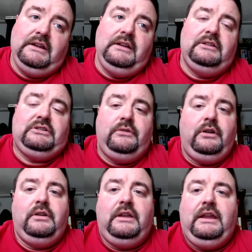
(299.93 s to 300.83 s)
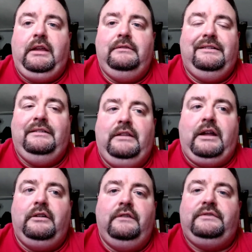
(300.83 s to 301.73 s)
So there again, not
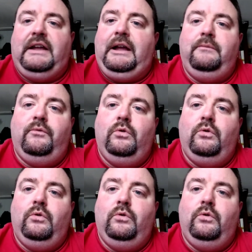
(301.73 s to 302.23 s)
enough time for